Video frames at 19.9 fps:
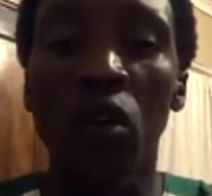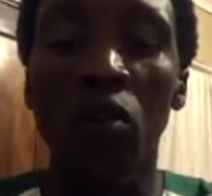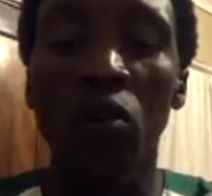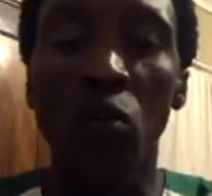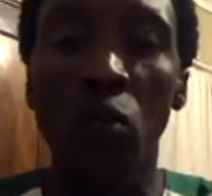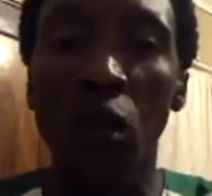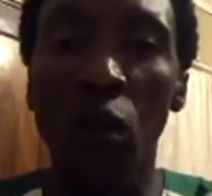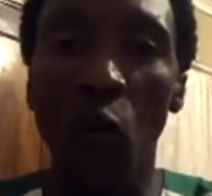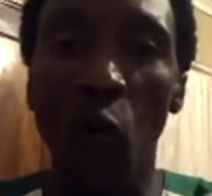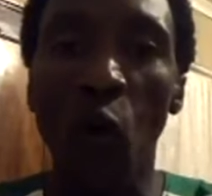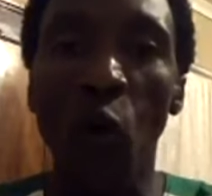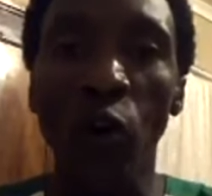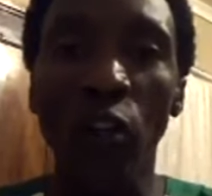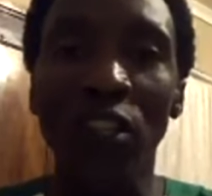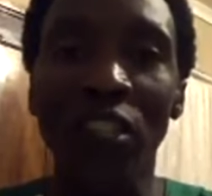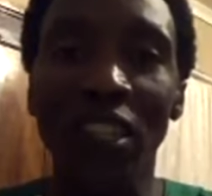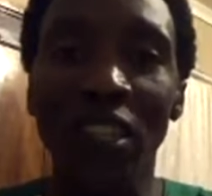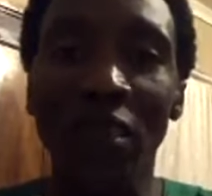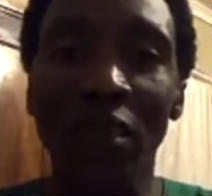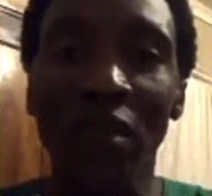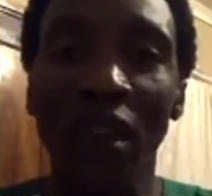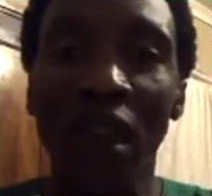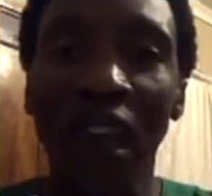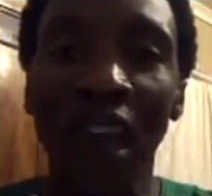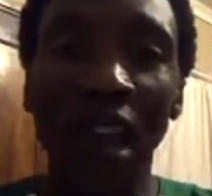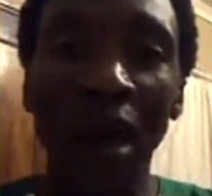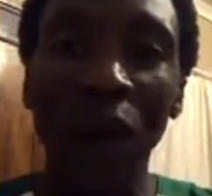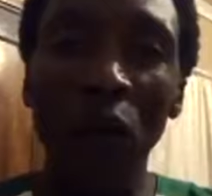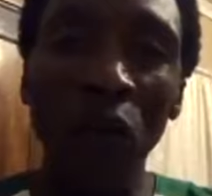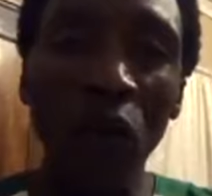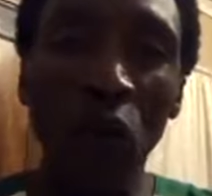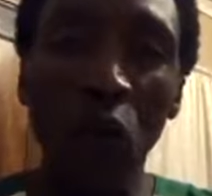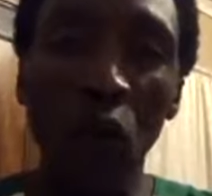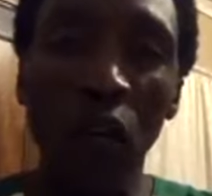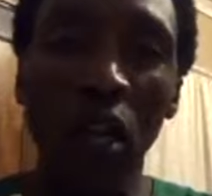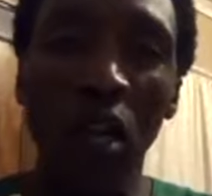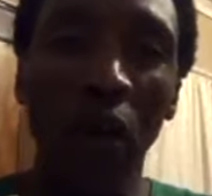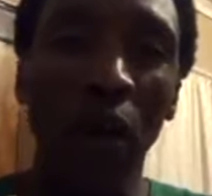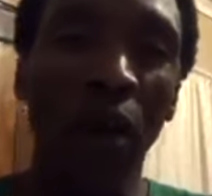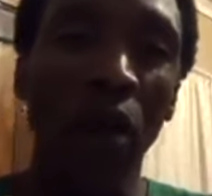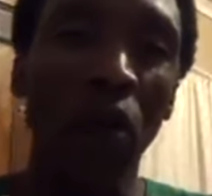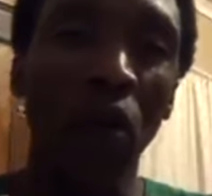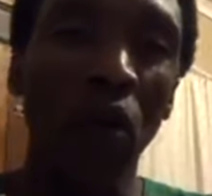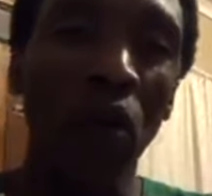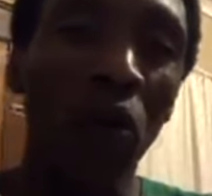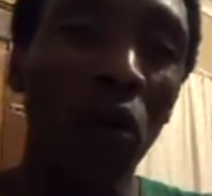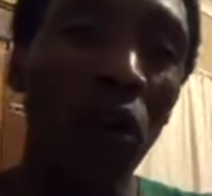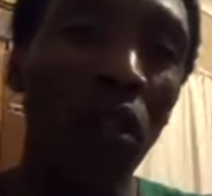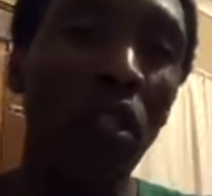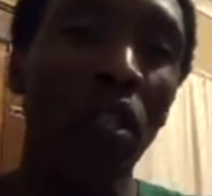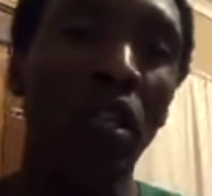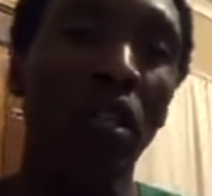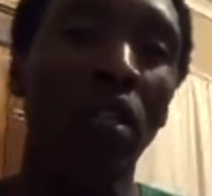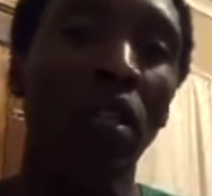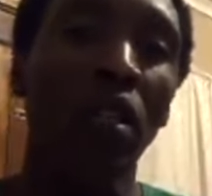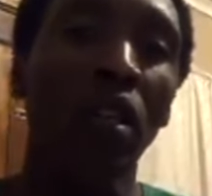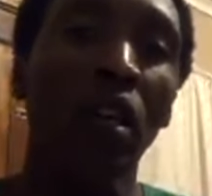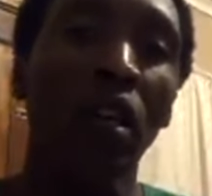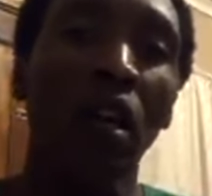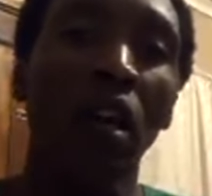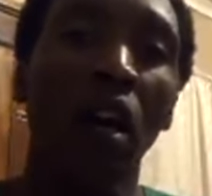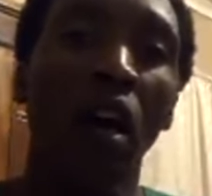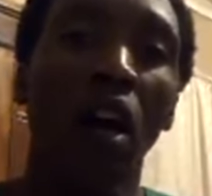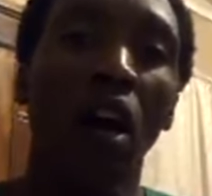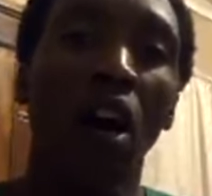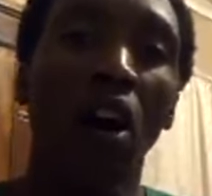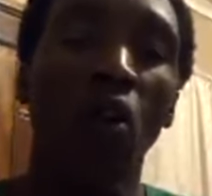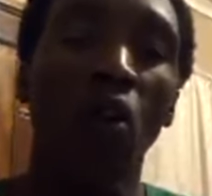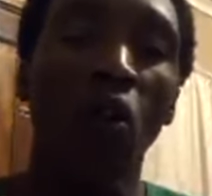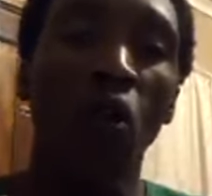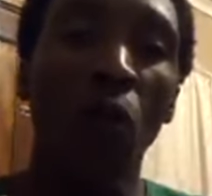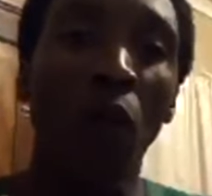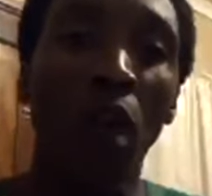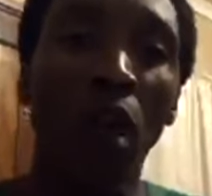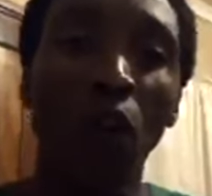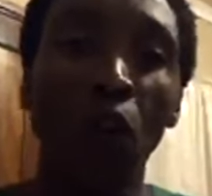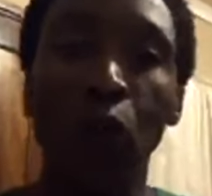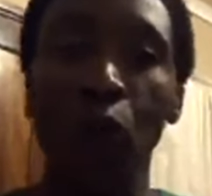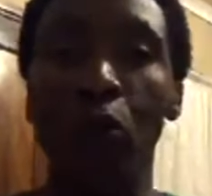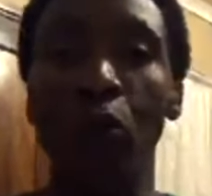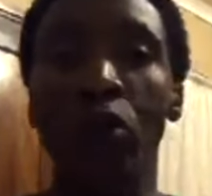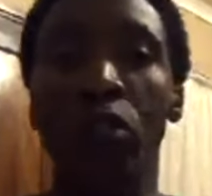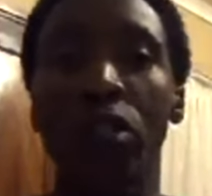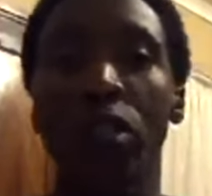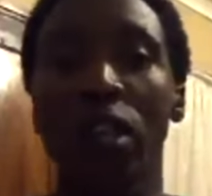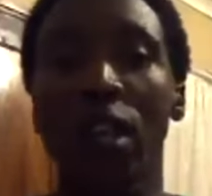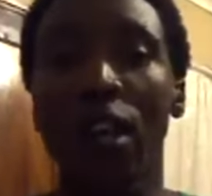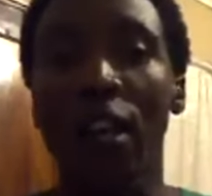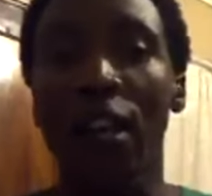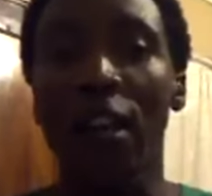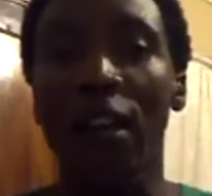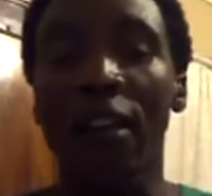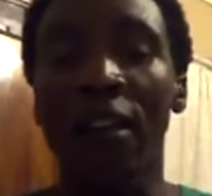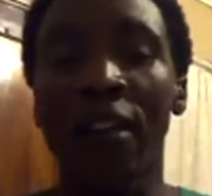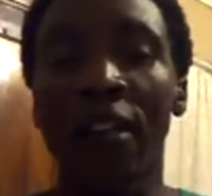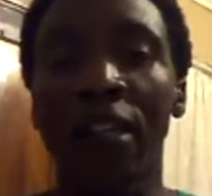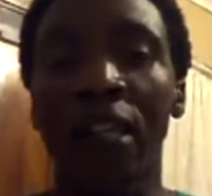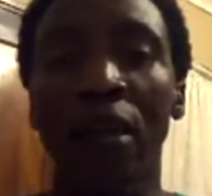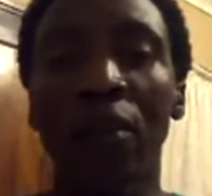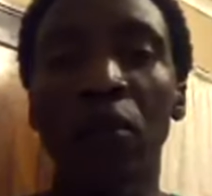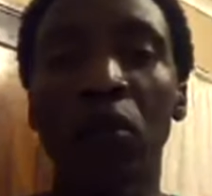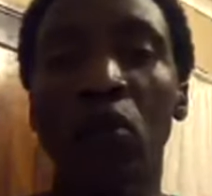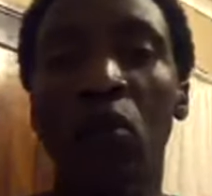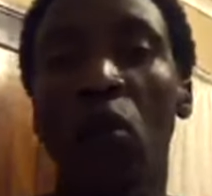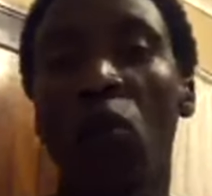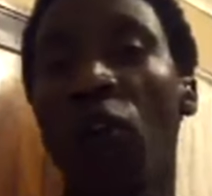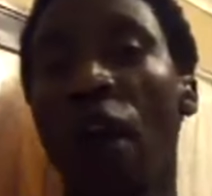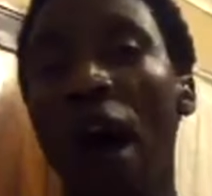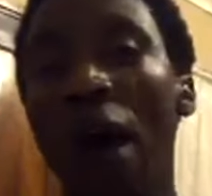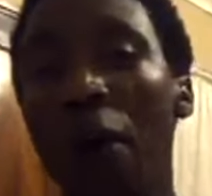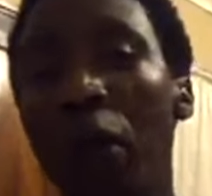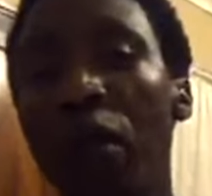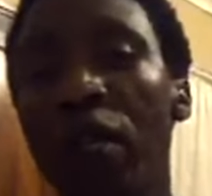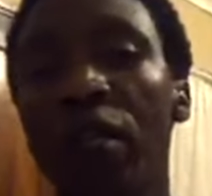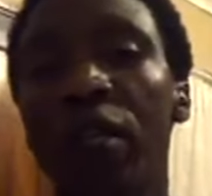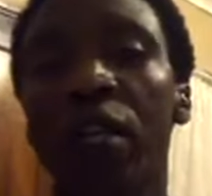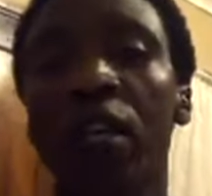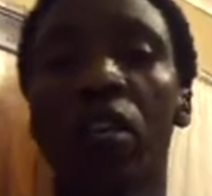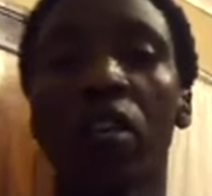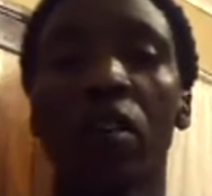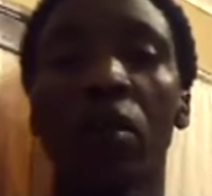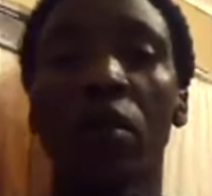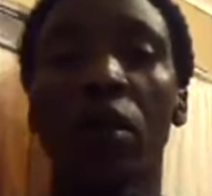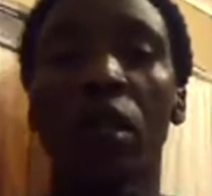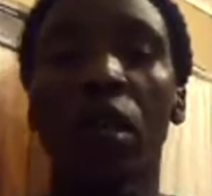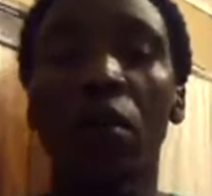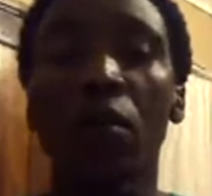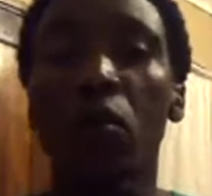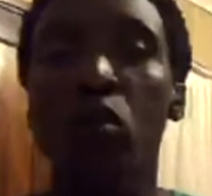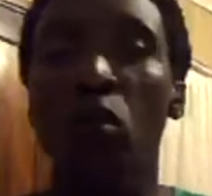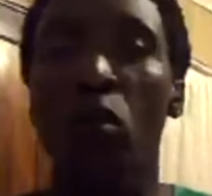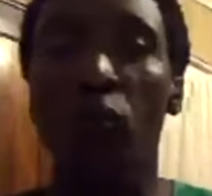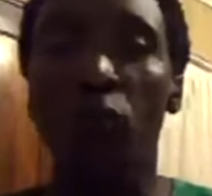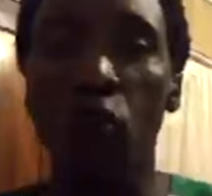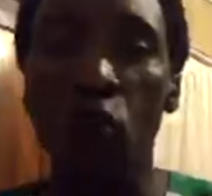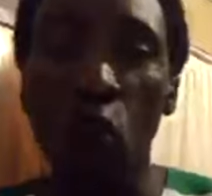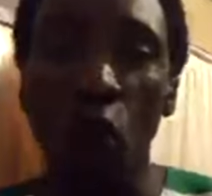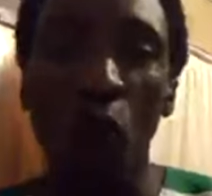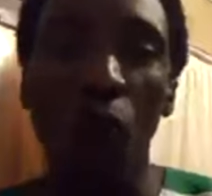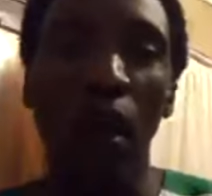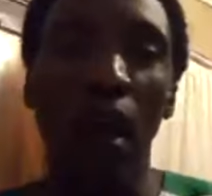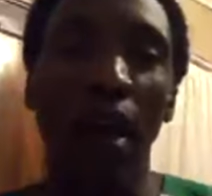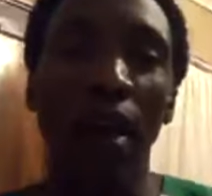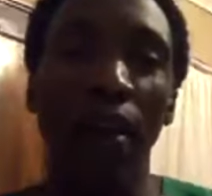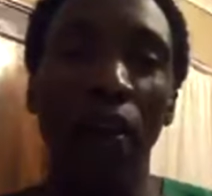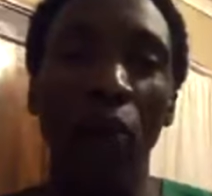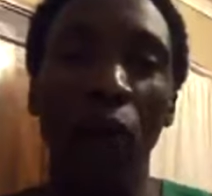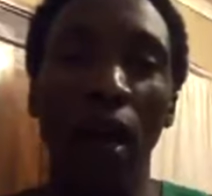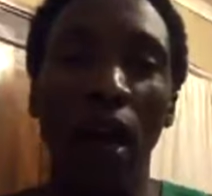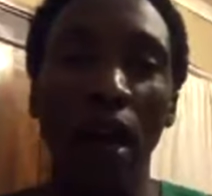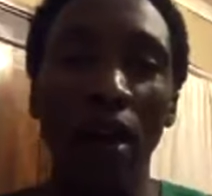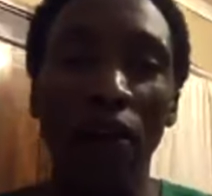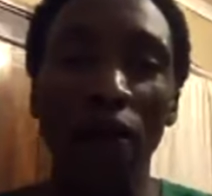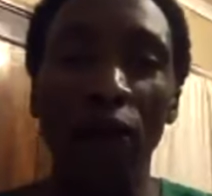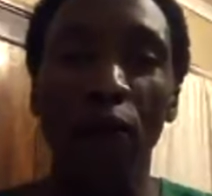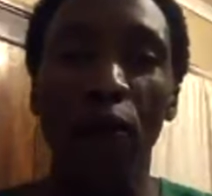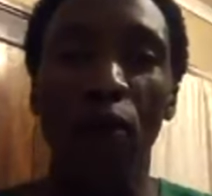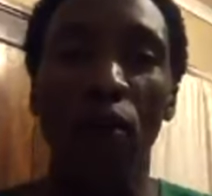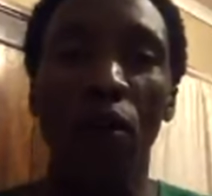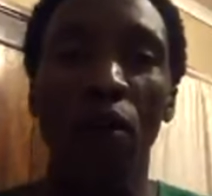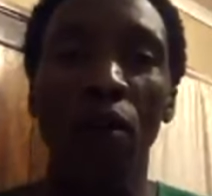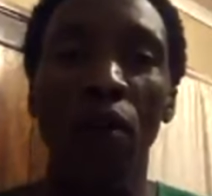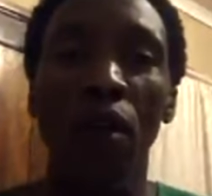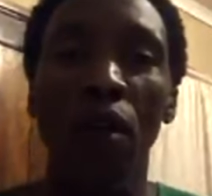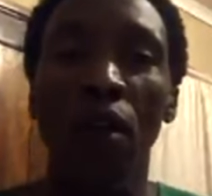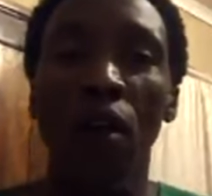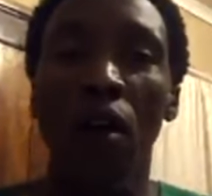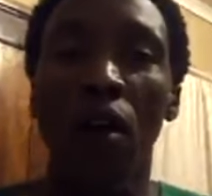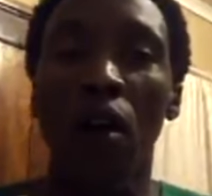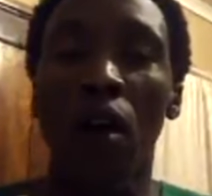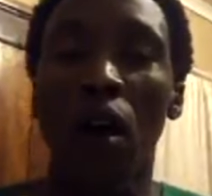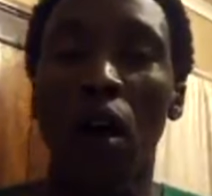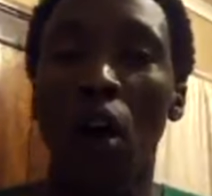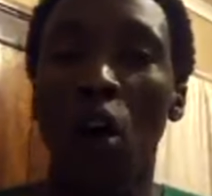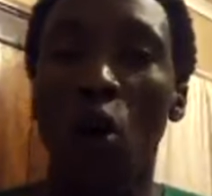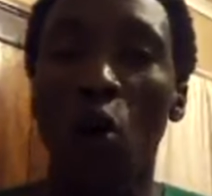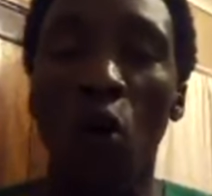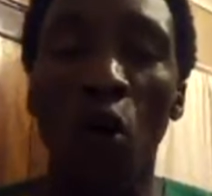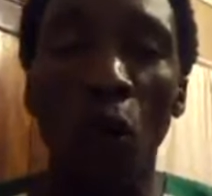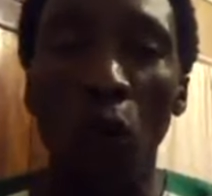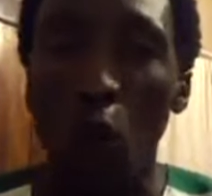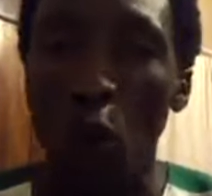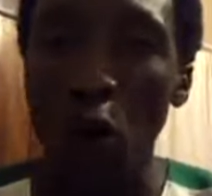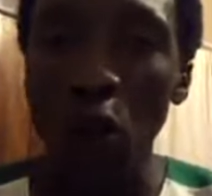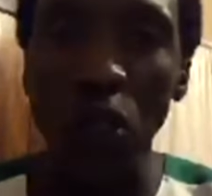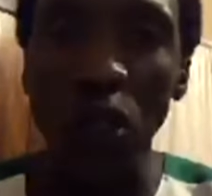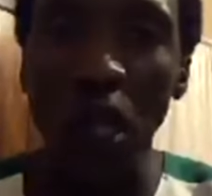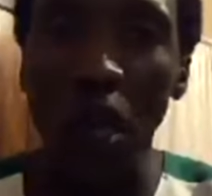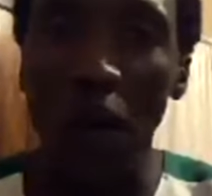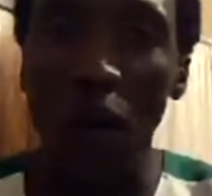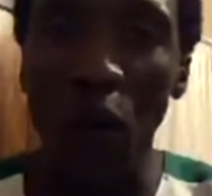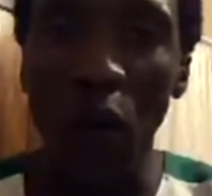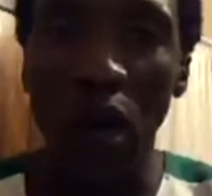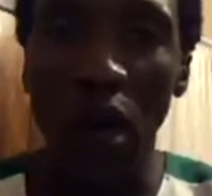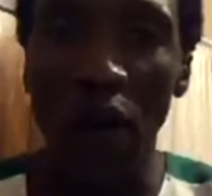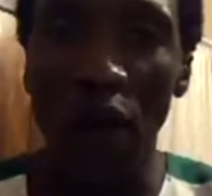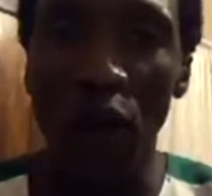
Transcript: the origin, and I'm not talking about the origin or my roots in terms of Upington, in terms of top line where I'm from. Boskop, where I'm